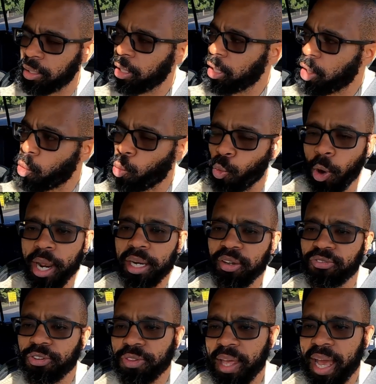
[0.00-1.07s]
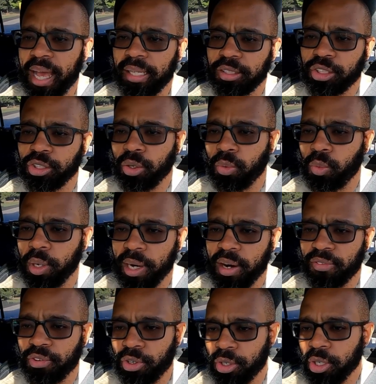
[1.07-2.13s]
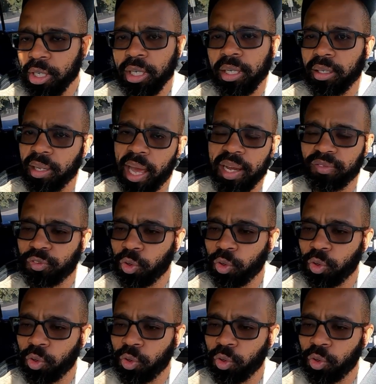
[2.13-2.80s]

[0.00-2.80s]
ready for that. So whatever life